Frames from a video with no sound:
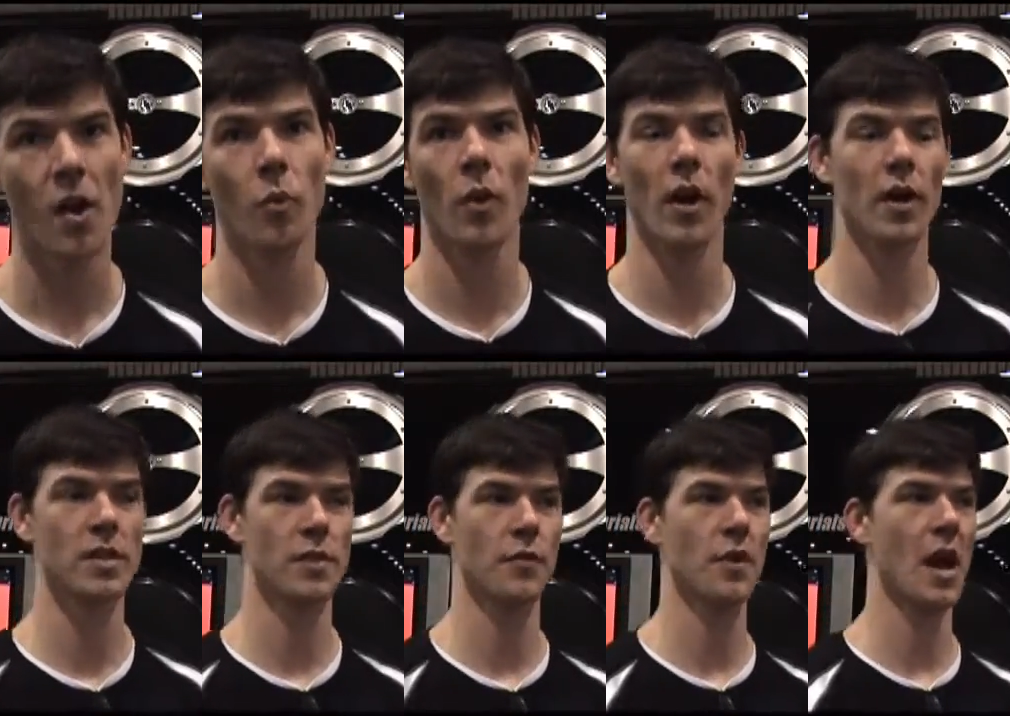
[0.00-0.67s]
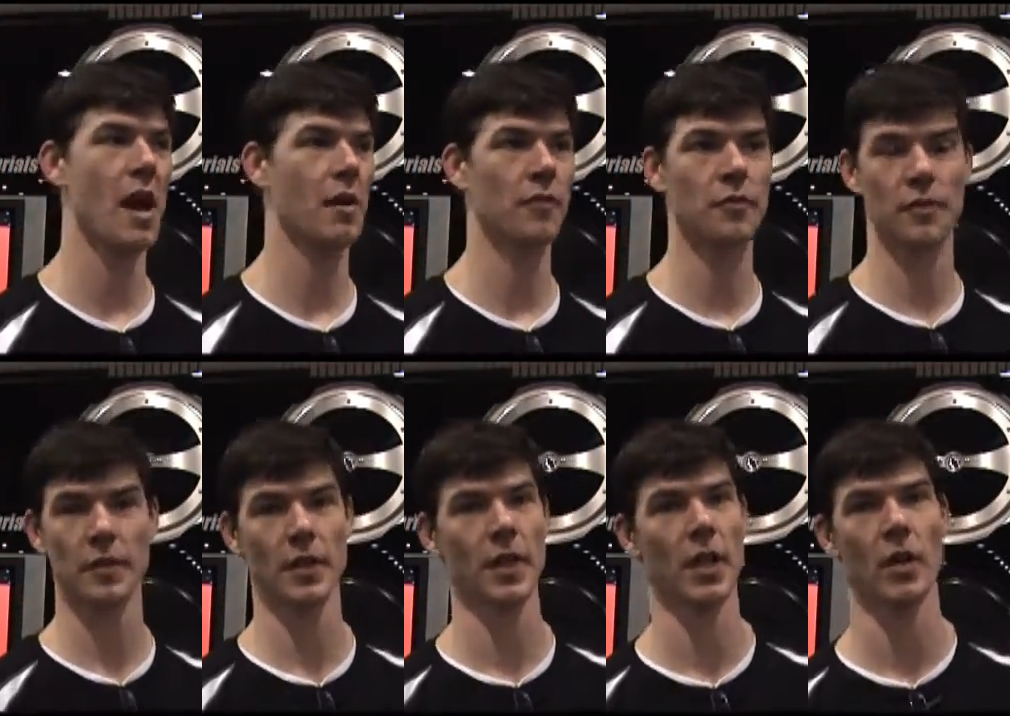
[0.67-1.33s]
Whereas if you have,
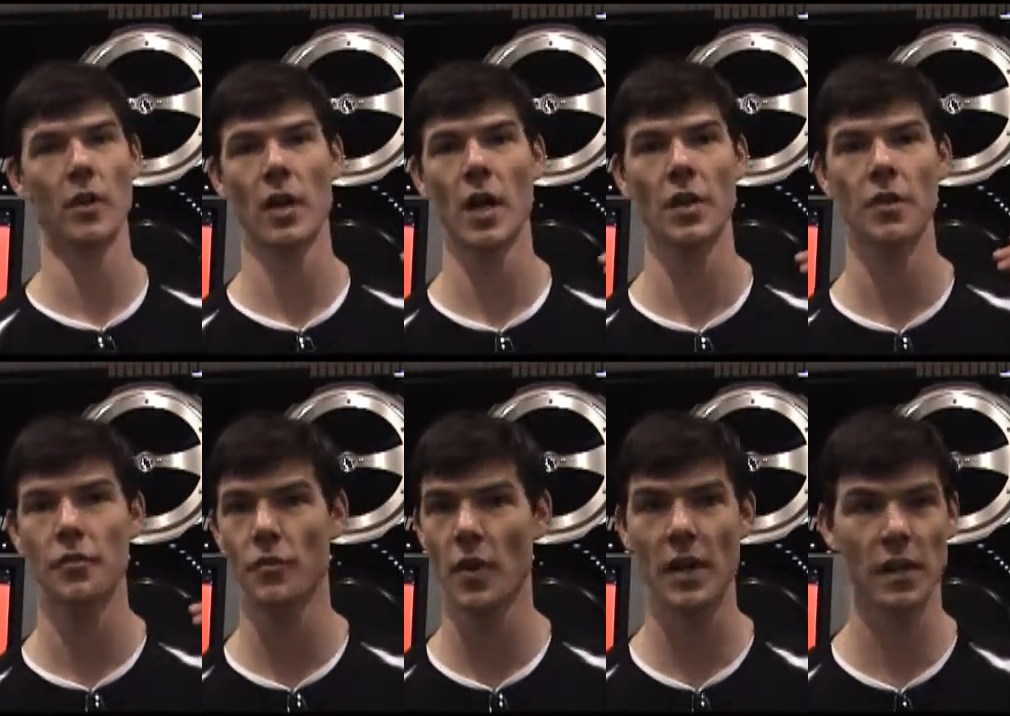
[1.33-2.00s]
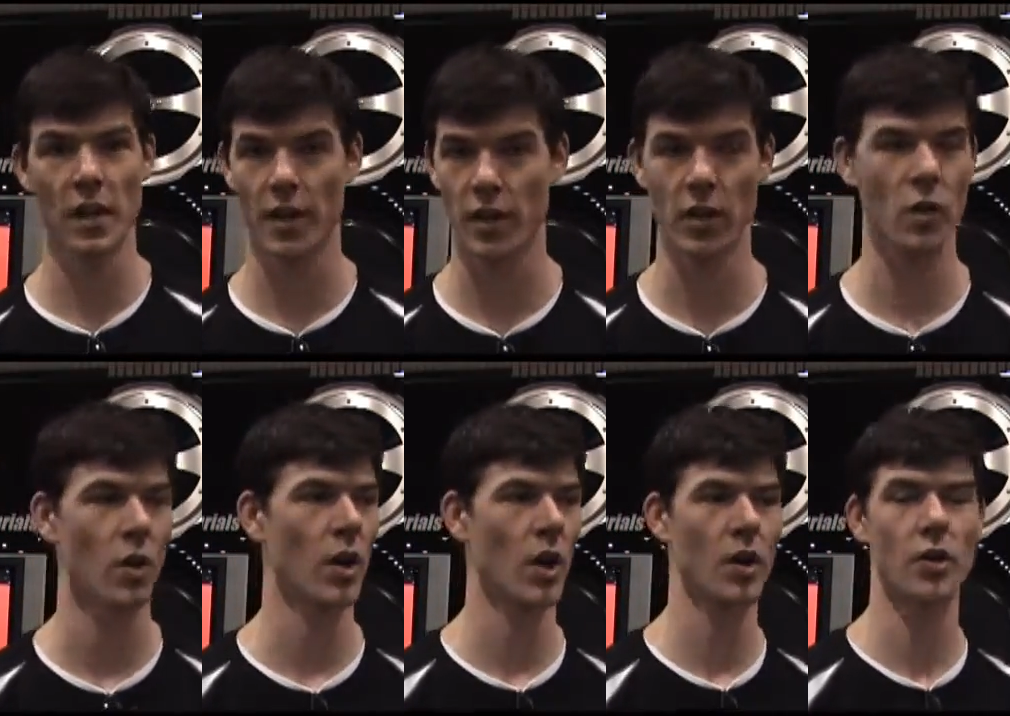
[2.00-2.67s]
a new Freightliner
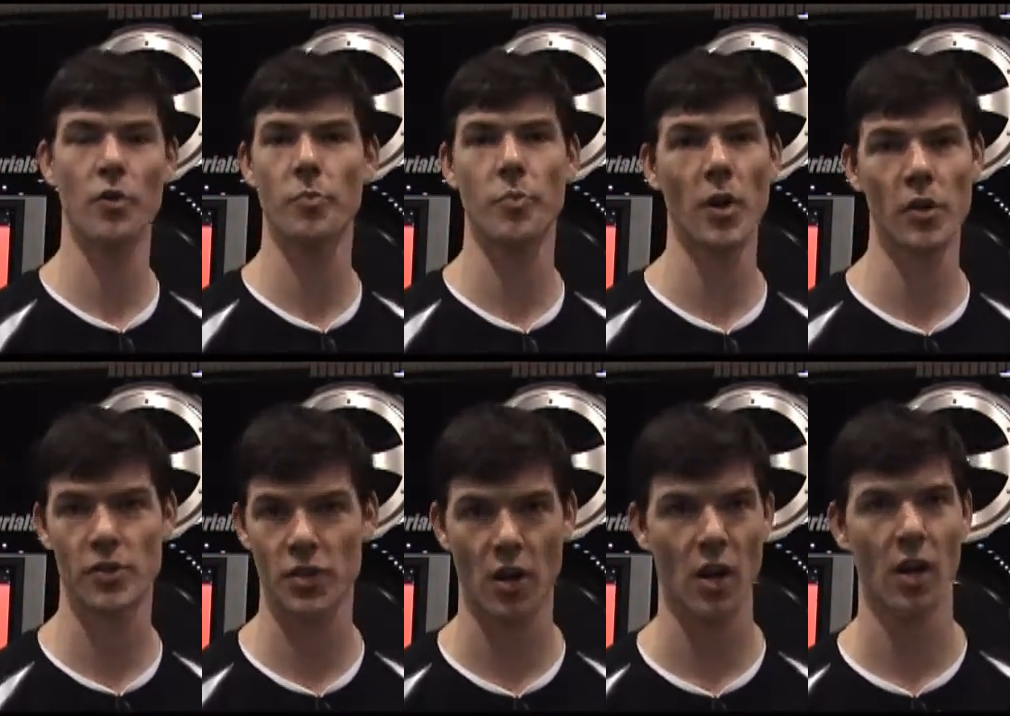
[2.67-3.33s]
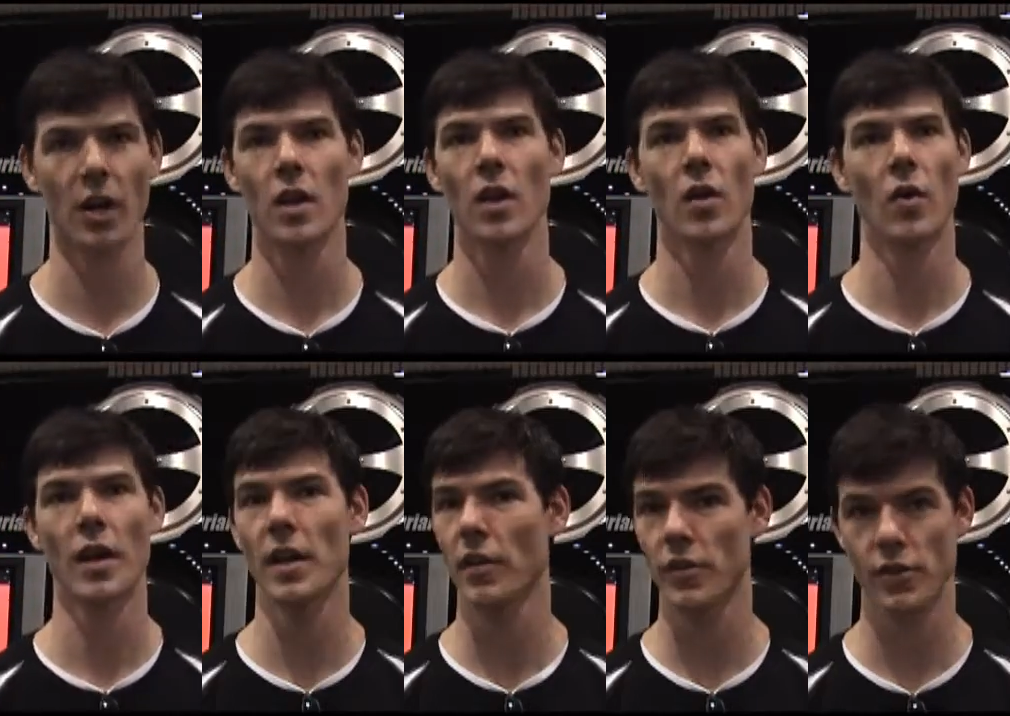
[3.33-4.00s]
or a new ProStar or
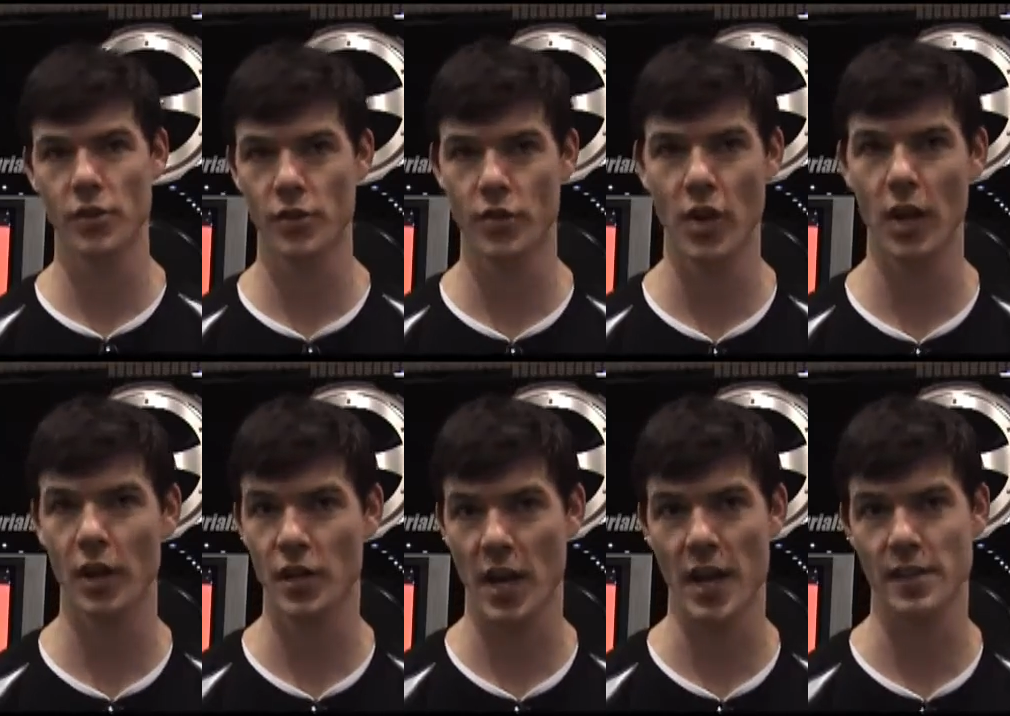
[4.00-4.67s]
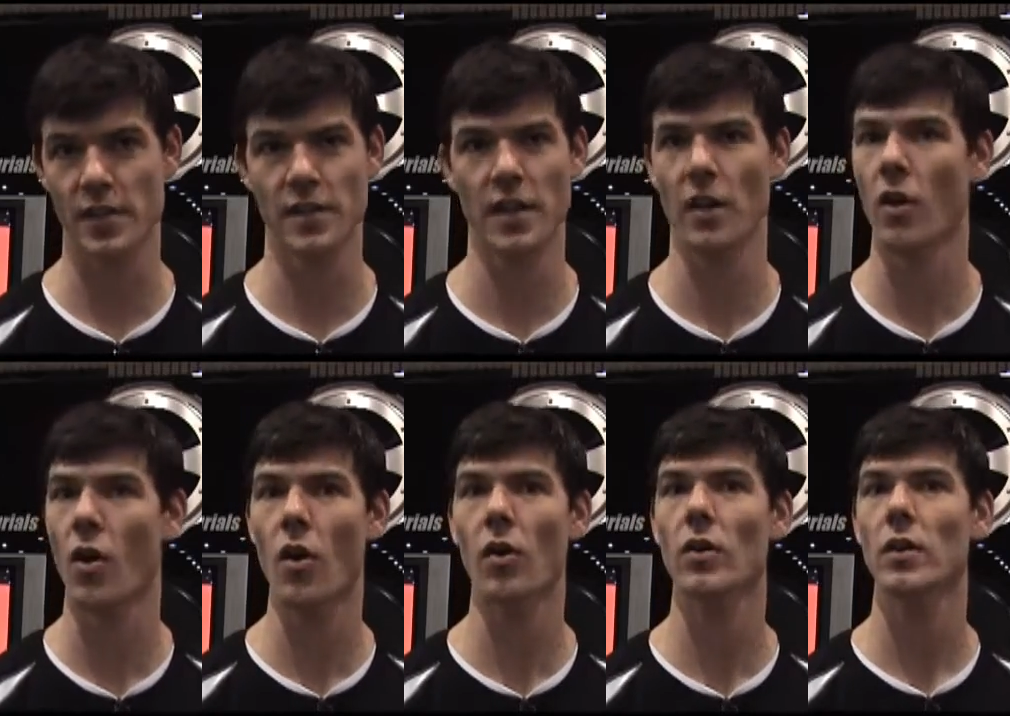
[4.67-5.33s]
any of those new truck chassis that are
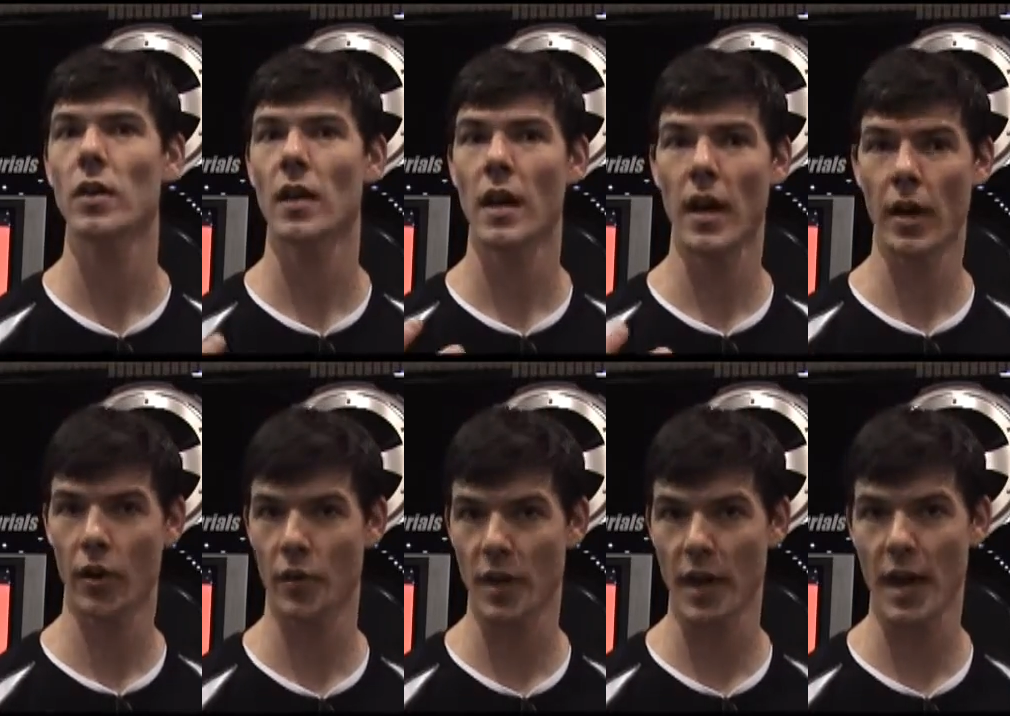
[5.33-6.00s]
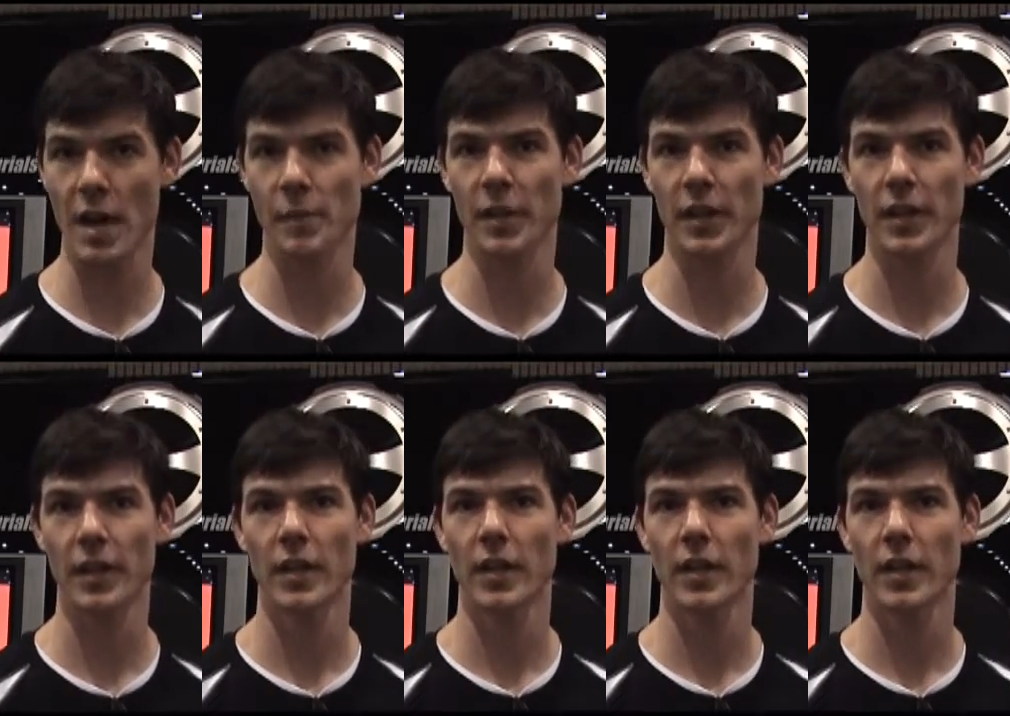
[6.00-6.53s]
all aerodynamic,